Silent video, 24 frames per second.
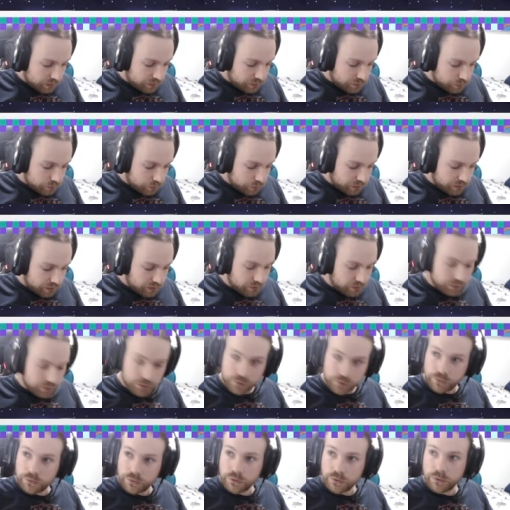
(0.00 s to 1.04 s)
It's quite
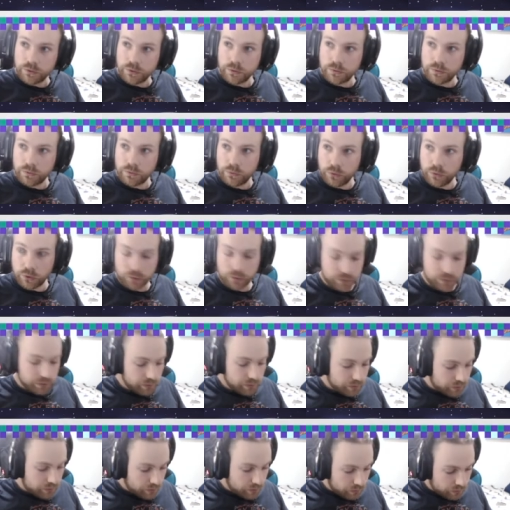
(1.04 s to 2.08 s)
difficult to knot
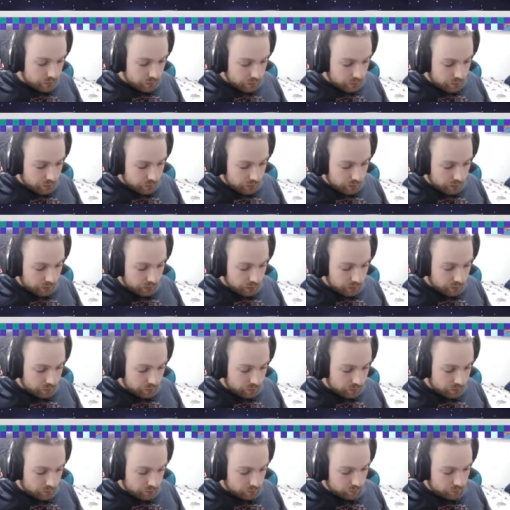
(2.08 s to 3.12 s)
a
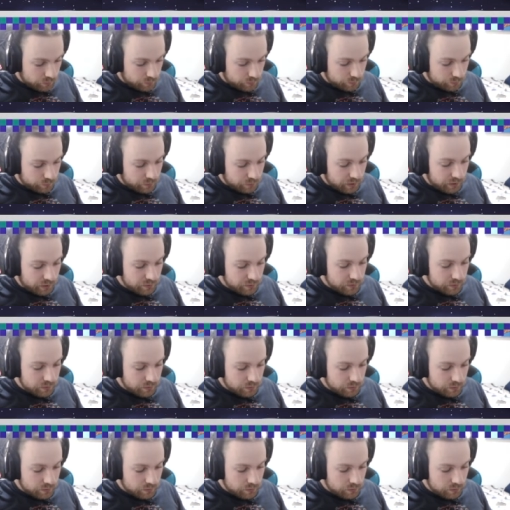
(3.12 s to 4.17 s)
thread
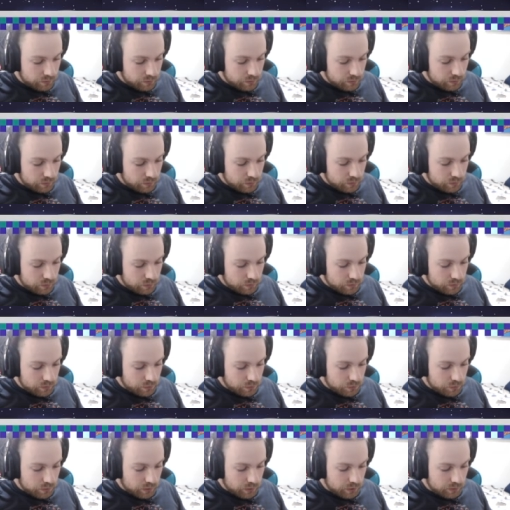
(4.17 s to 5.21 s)

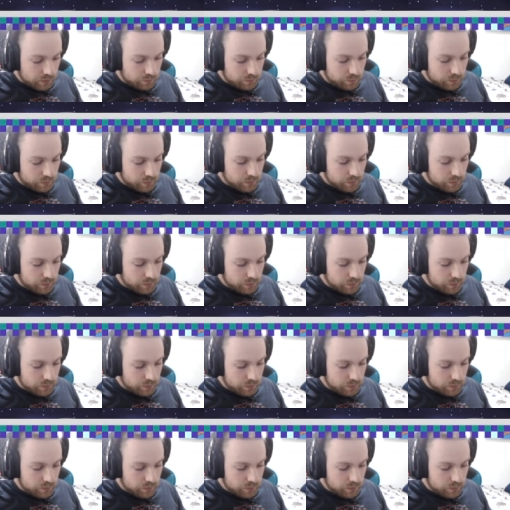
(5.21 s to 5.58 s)
which you have